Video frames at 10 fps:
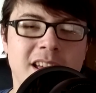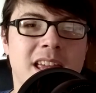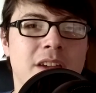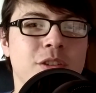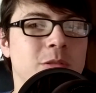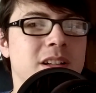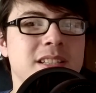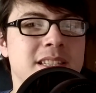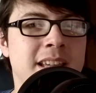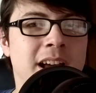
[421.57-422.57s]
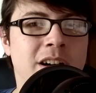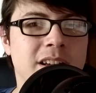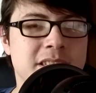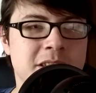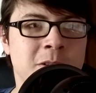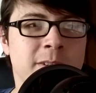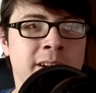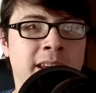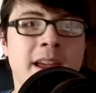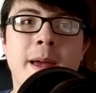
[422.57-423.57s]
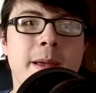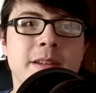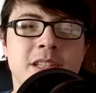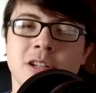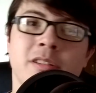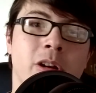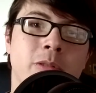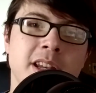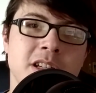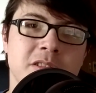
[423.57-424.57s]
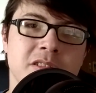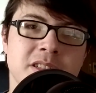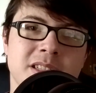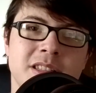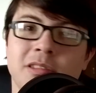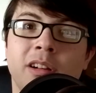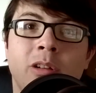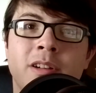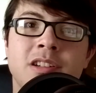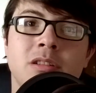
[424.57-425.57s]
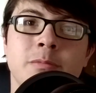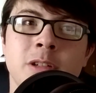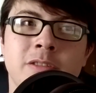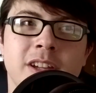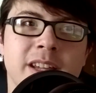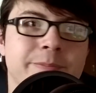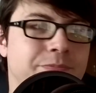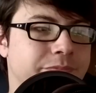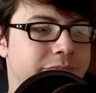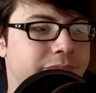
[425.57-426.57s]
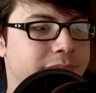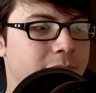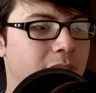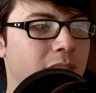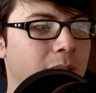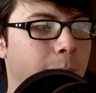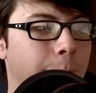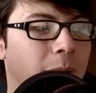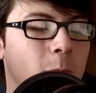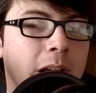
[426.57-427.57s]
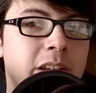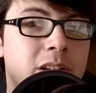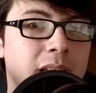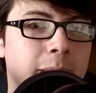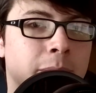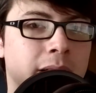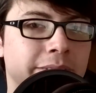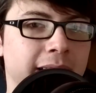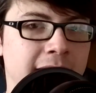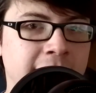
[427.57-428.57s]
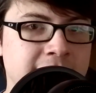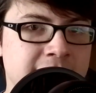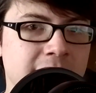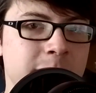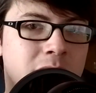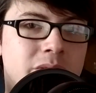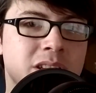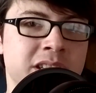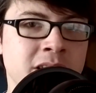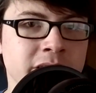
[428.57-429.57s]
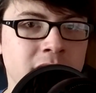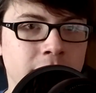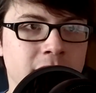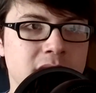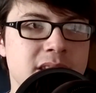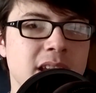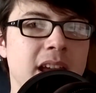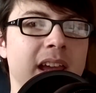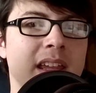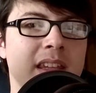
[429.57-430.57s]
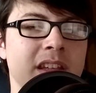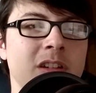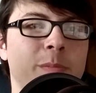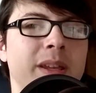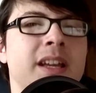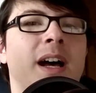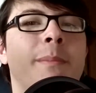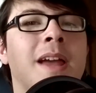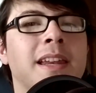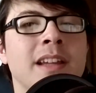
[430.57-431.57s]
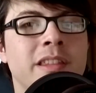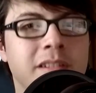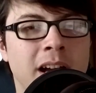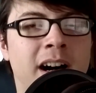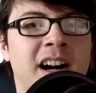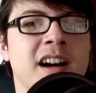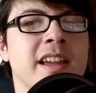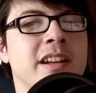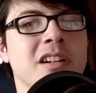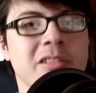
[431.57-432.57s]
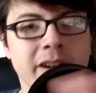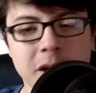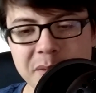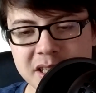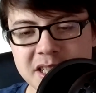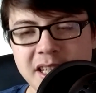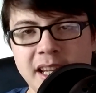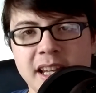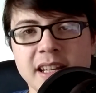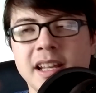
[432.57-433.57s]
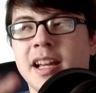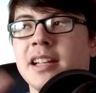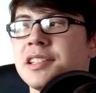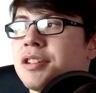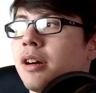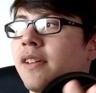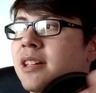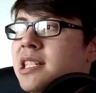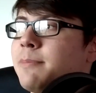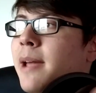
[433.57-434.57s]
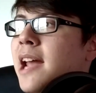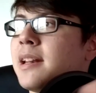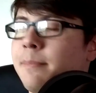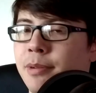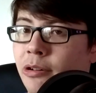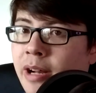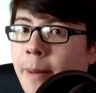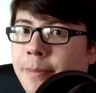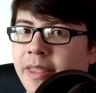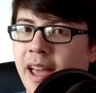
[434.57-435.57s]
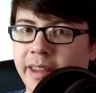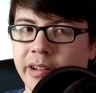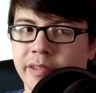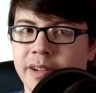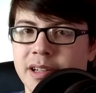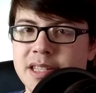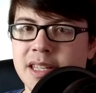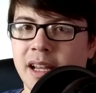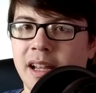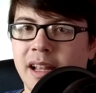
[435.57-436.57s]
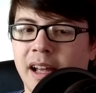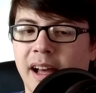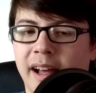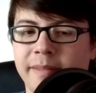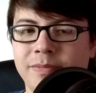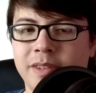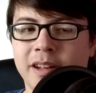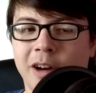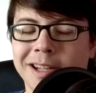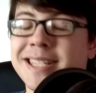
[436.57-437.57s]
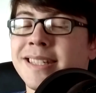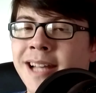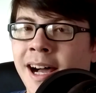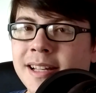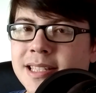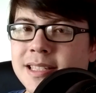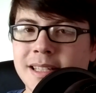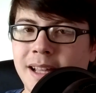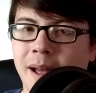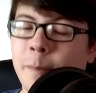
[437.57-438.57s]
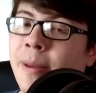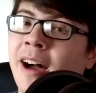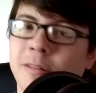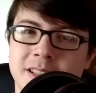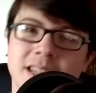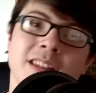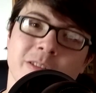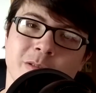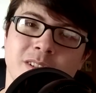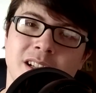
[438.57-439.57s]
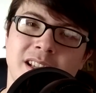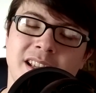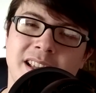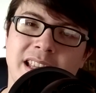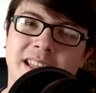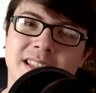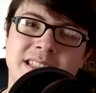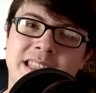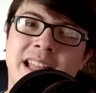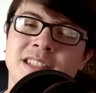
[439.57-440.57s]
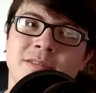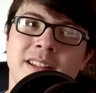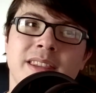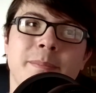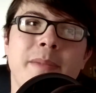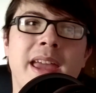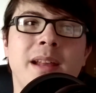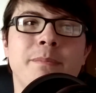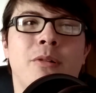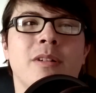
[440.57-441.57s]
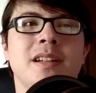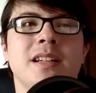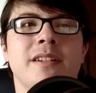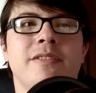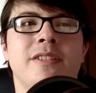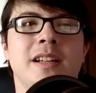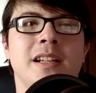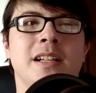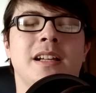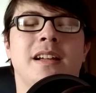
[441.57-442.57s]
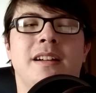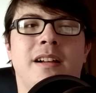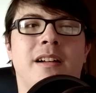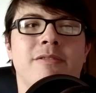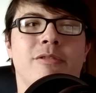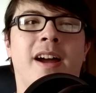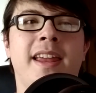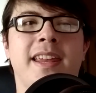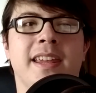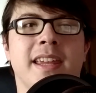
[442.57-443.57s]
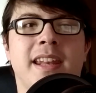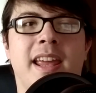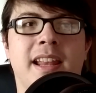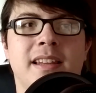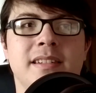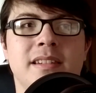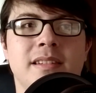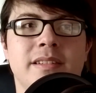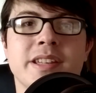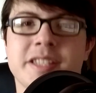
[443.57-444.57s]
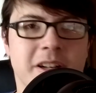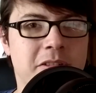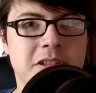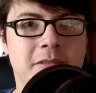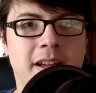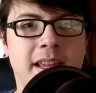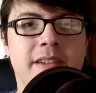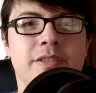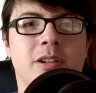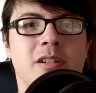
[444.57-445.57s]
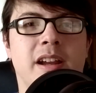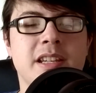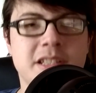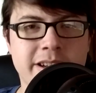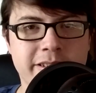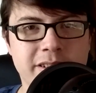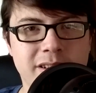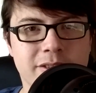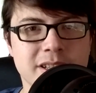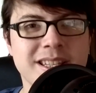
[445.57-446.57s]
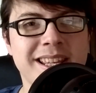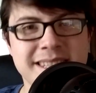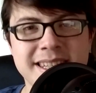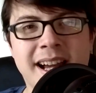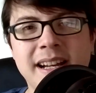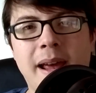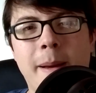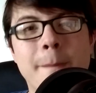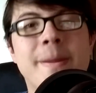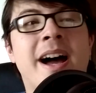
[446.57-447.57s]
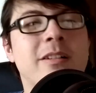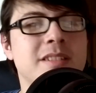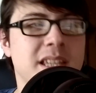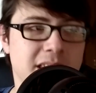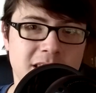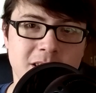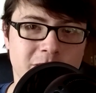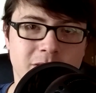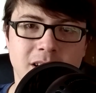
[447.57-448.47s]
If you want to tell a story, do an original movie. But when you're like part of a legacy and part of a shared universe, you become another cog in a greater machine to sort of expand and build up that universe. It's not about you. That's really the main point of writing in a nostalgia wave or a shared universe. It's not about you.